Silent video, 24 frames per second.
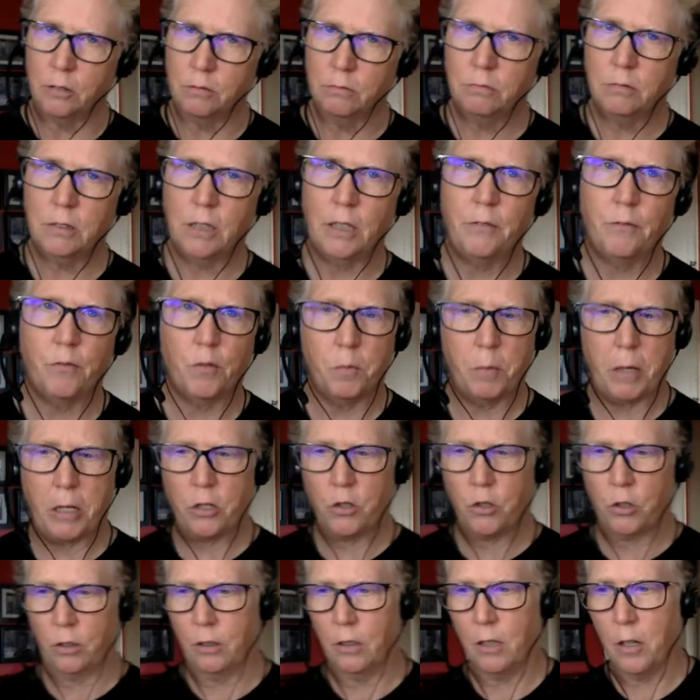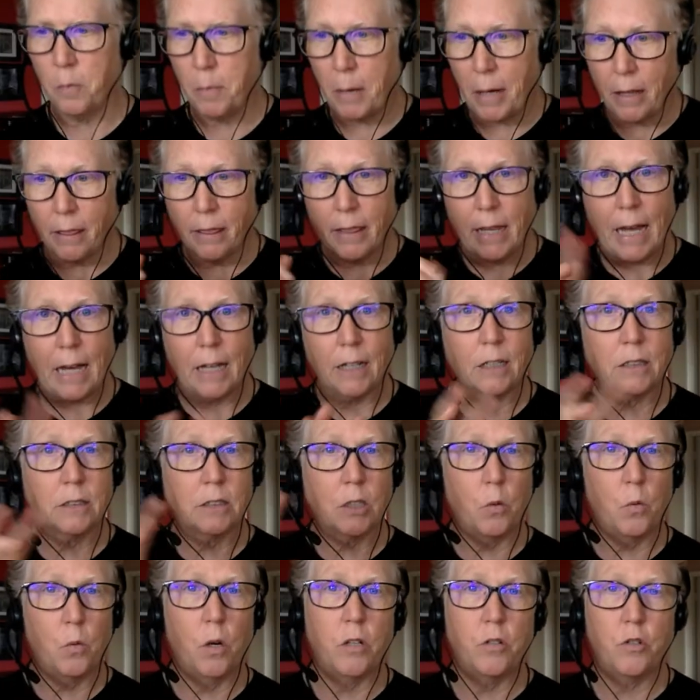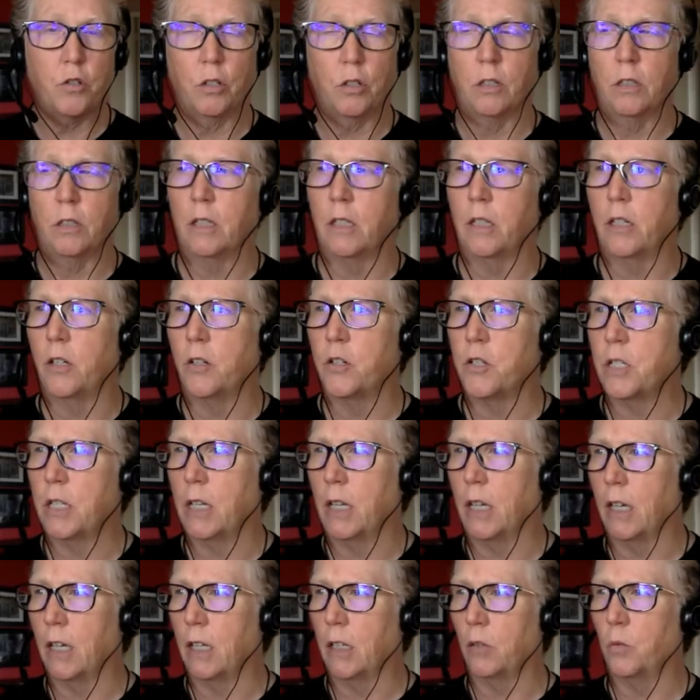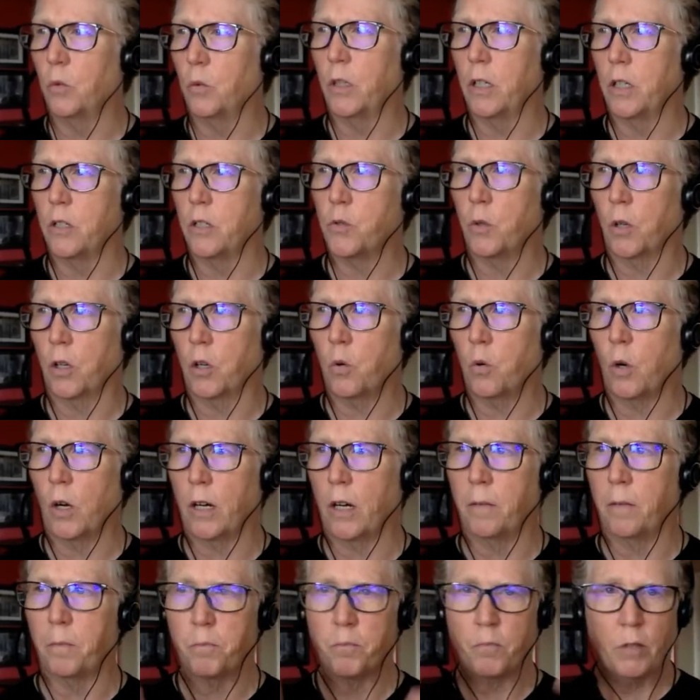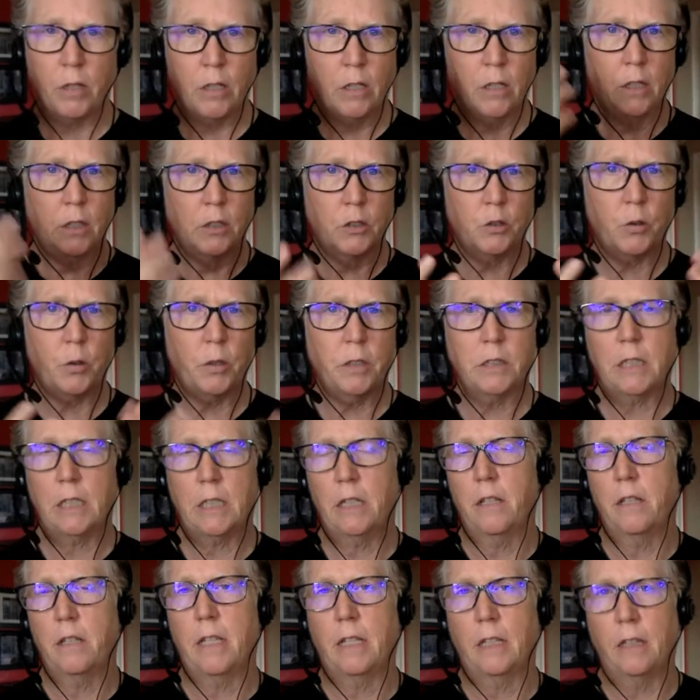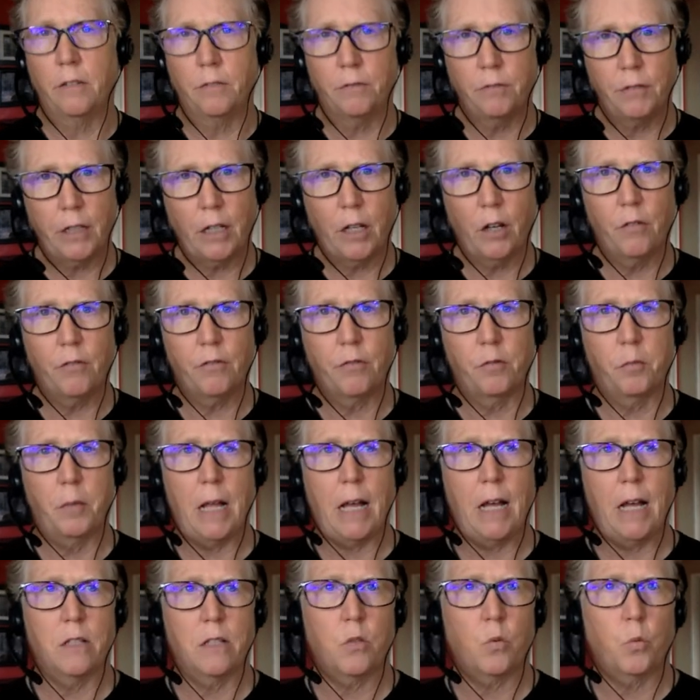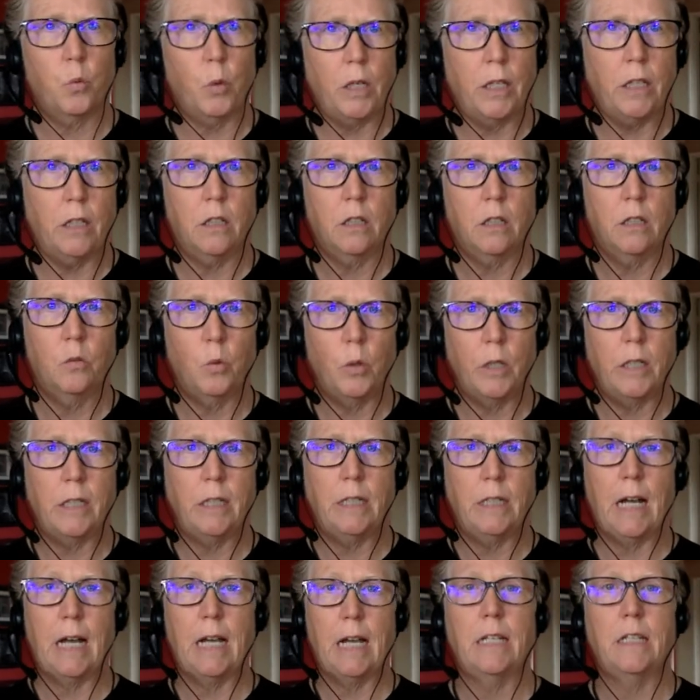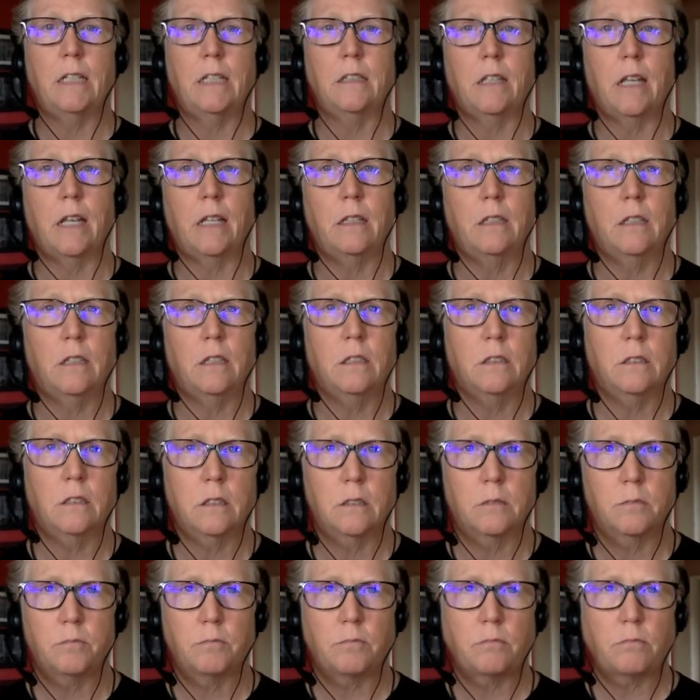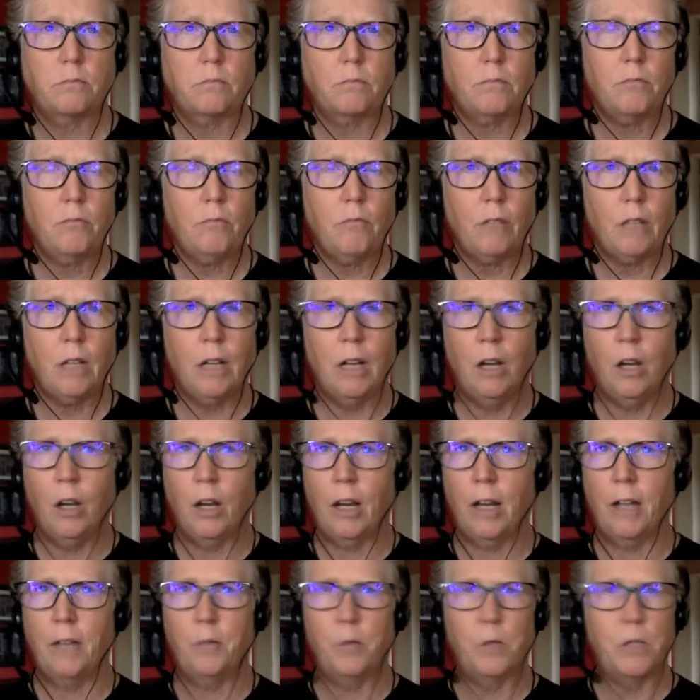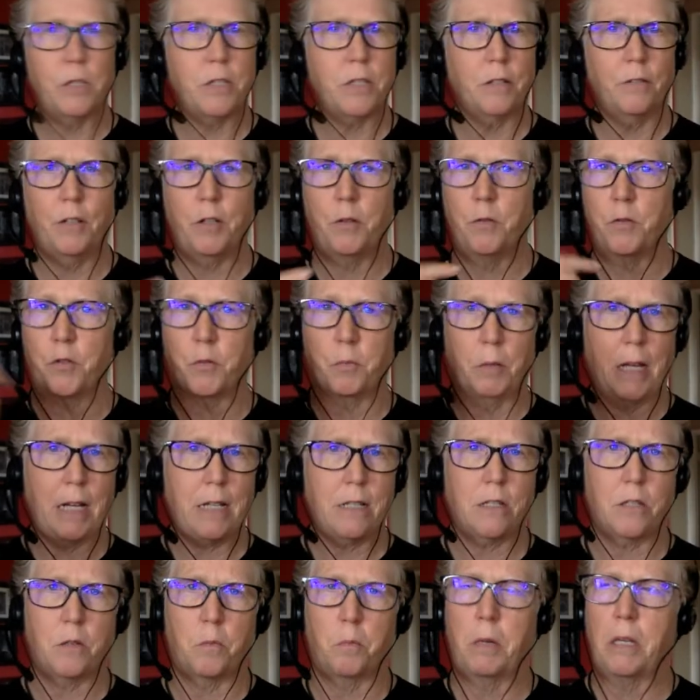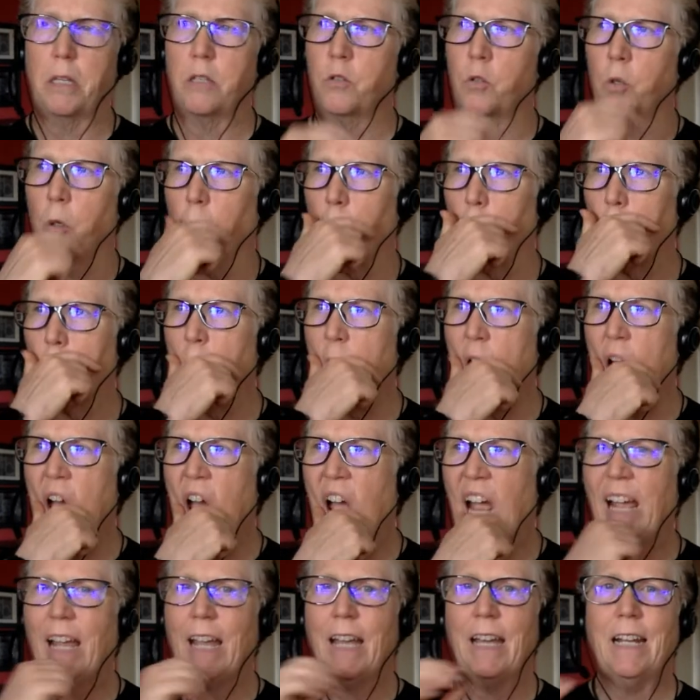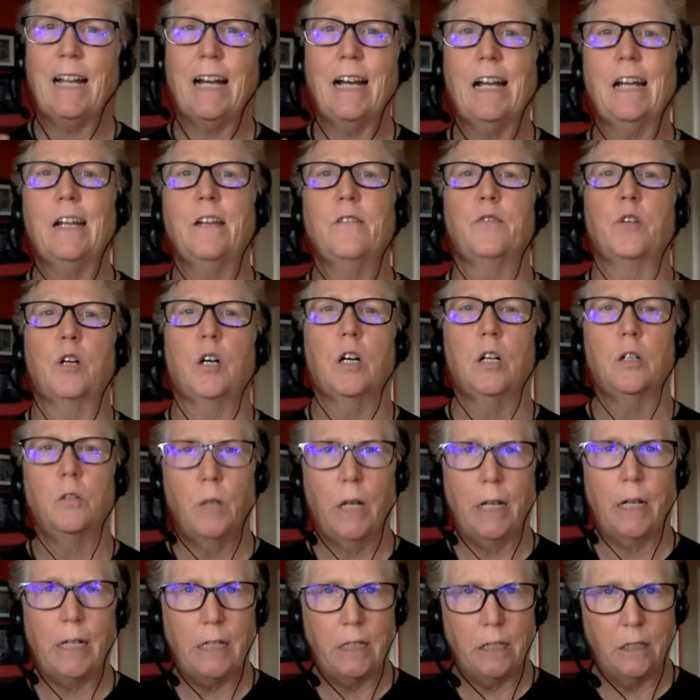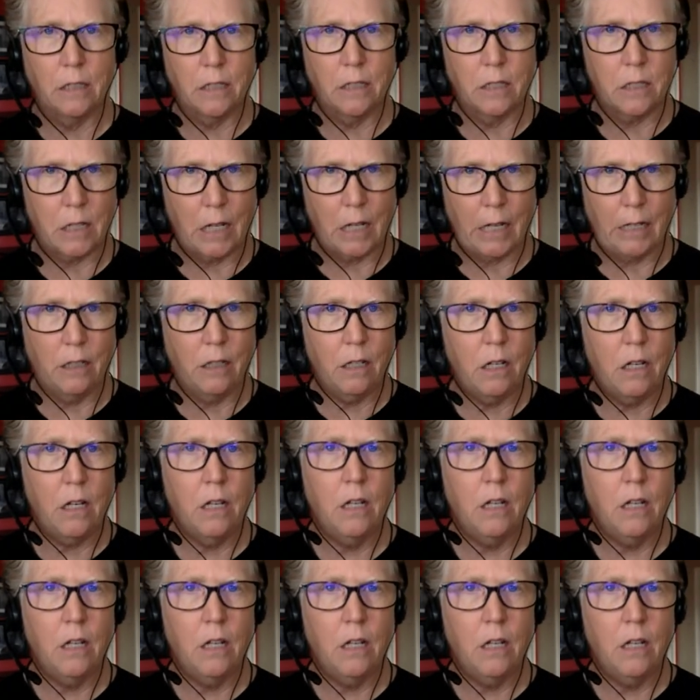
information about that because I want you to understand when it's required. So here's the other thing. The video from last week, week 9 attendance, it was from last semester, and I've already decided,